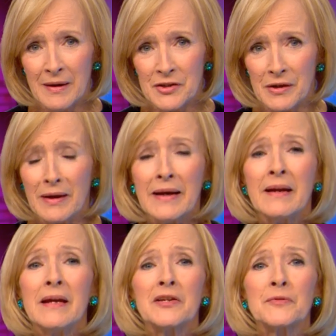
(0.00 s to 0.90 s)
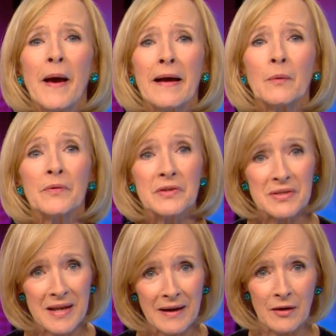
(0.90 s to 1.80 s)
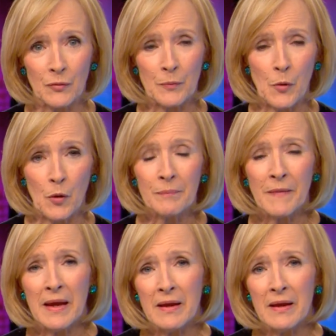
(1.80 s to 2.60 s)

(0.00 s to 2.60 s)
Tonight, he is back with the second report,